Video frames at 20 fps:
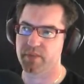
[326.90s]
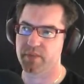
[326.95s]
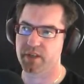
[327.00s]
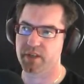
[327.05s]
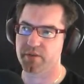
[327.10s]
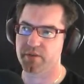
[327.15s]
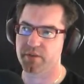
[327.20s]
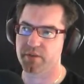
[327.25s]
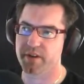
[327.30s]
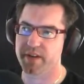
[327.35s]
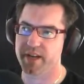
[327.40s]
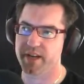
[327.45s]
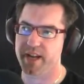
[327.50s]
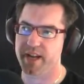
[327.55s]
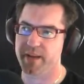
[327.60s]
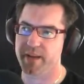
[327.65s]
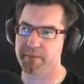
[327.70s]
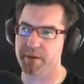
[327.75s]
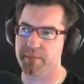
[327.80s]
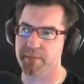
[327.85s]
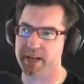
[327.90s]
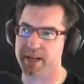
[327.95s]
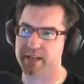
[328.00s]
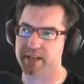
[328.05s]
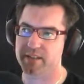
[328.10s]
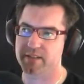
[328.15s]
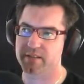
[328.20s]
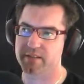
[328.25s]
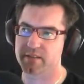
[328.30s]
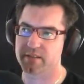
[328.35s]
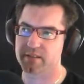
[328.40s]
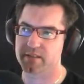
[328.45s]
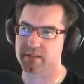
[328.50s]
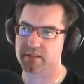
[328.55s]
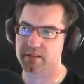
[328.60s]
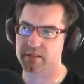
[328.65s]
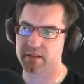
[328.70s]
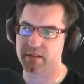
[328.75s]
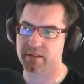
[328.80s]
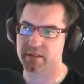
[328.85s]
Throw down an ammo pack.
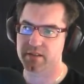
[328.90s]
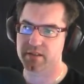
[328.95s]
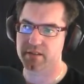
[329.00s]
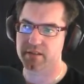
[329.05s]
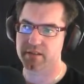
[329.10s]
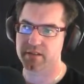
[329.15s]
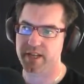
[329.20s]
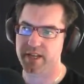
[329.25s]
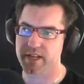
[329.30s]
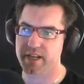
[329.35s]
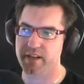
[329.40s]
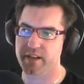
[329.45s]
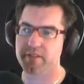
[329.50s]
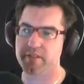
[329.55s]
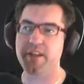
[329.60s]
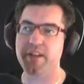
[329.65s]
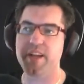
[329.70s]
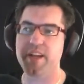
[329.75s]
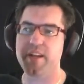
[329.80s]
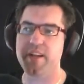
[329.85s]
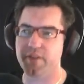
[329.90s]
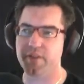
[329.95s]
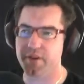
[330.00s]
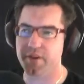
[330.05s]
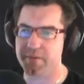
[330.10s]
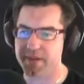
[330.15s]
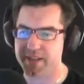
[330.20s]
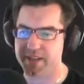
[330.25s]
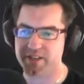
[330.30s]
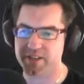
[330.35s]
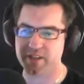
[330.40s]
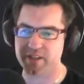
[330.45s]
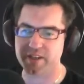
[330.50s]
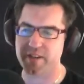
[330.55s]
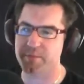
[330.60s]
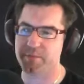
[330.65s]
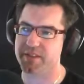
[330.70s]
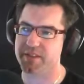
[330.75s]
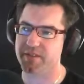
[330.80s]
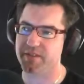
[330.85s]
Oh, thank you very much. I'll
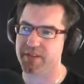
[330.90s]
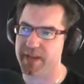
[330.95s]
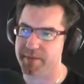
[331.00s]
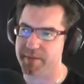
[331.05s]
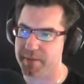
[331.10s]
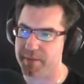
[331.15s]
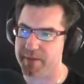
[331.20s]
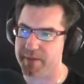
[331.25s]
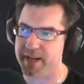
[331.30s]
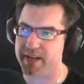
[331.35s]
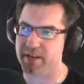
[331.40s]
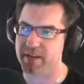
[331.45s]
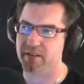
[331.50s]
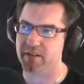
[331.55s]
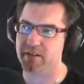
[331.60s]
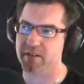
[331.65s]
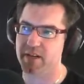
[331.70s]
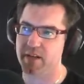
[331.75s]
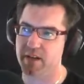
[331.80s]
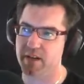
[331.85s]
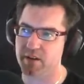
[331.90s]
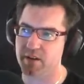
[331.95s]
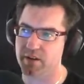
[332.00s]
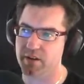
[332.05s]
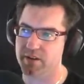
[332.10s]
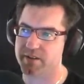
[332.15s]
give myself an ammo pack. Oh look,